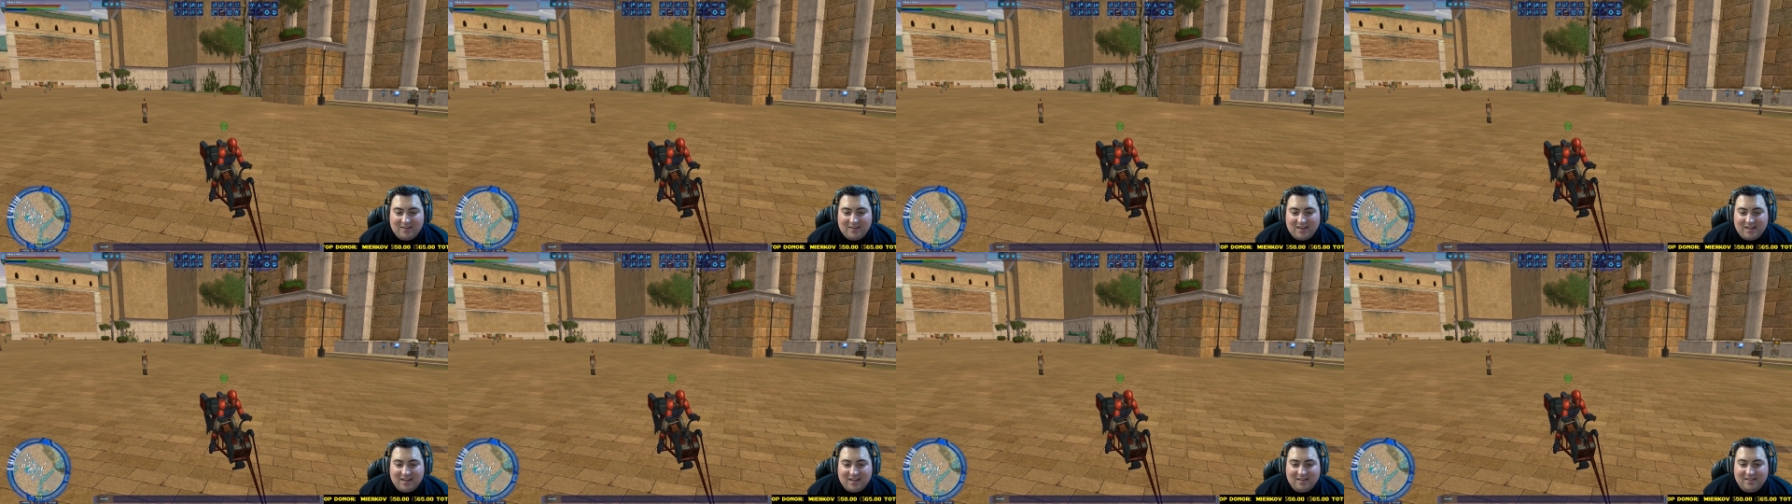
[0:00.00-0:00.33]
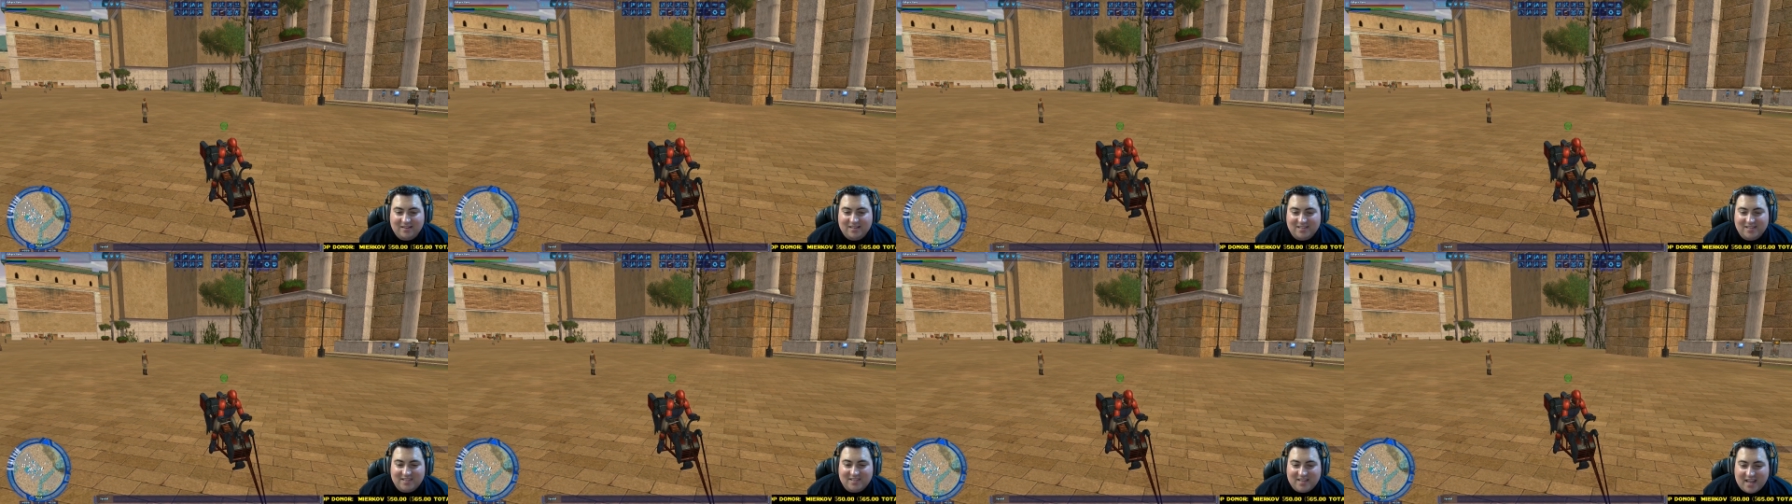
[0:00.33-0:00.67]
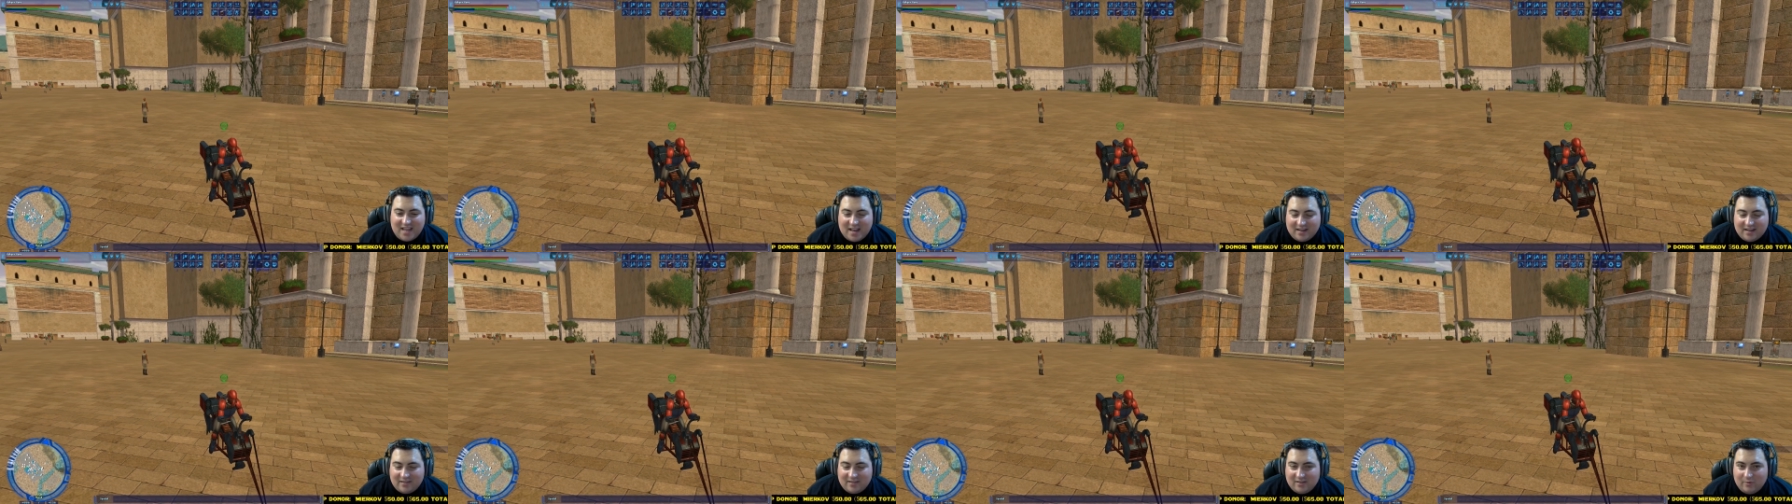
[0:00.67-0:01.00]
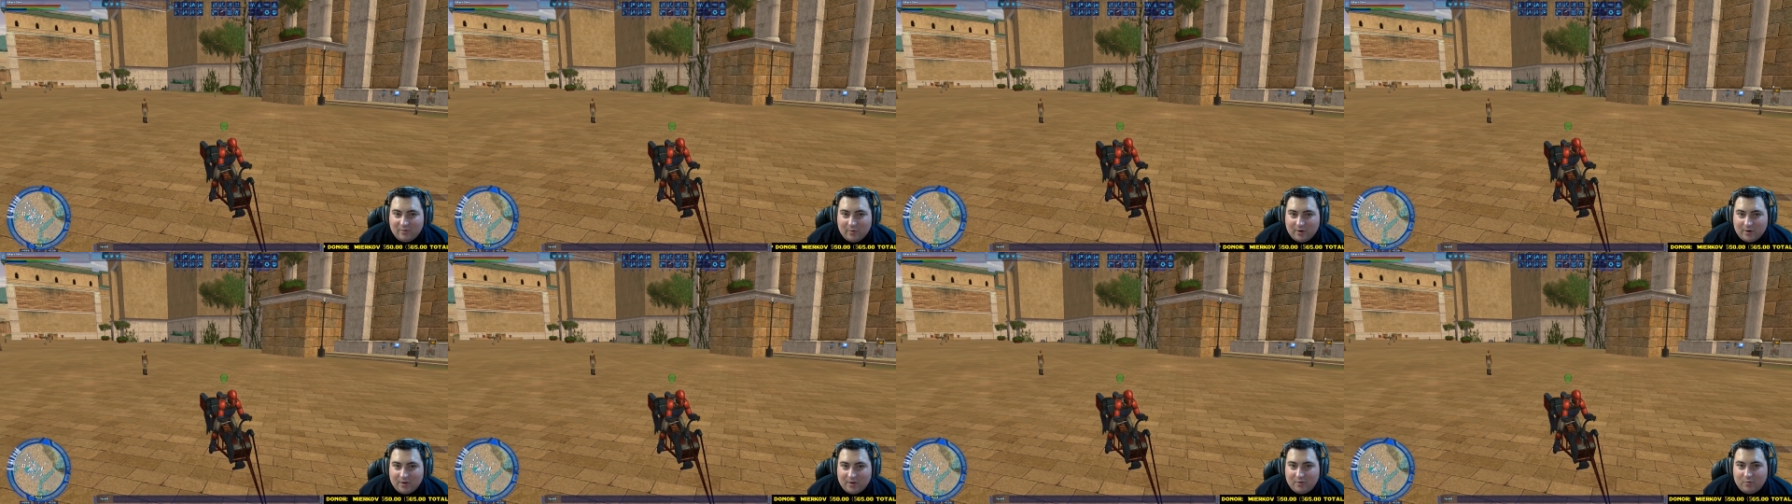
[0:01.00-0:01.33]
get it exactly
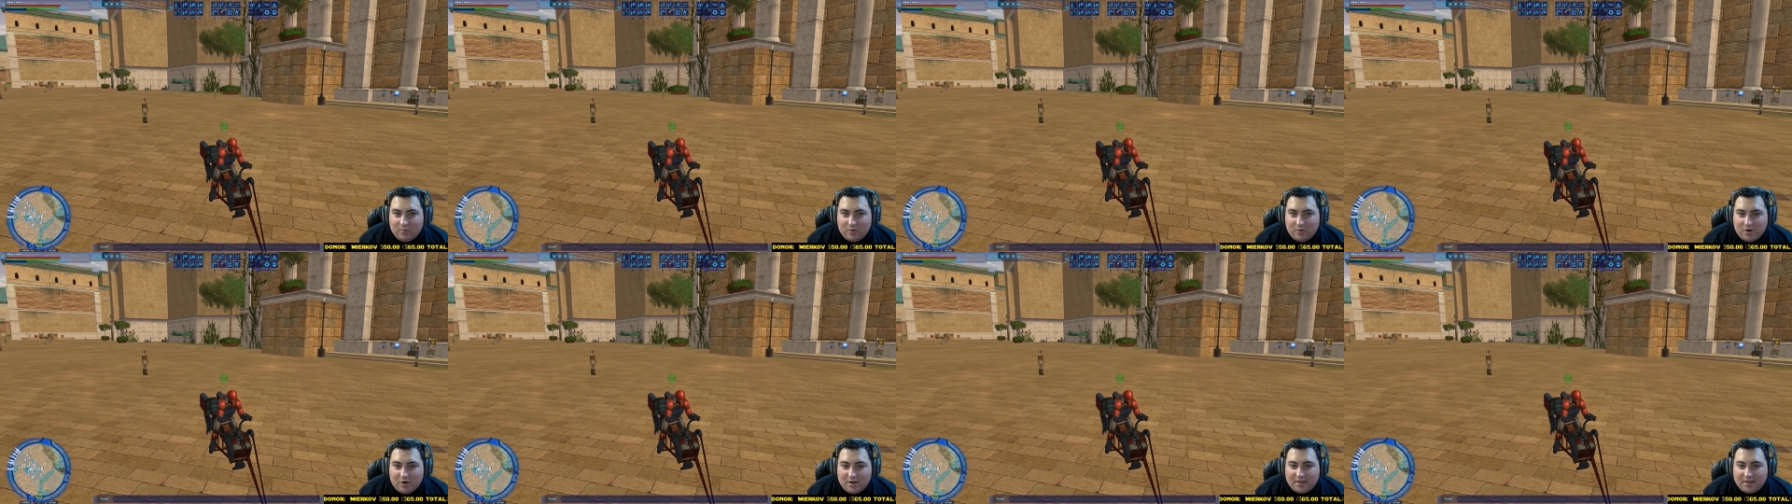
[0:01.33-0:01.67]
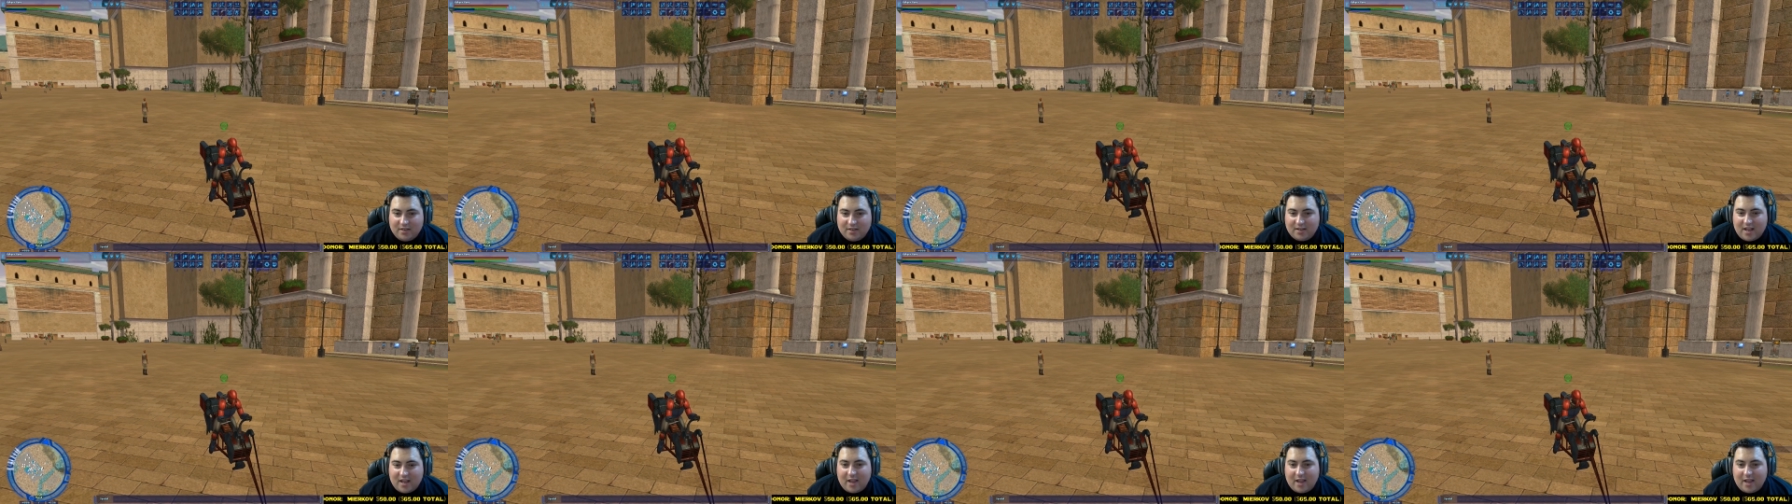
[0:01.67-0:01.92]
where you want it.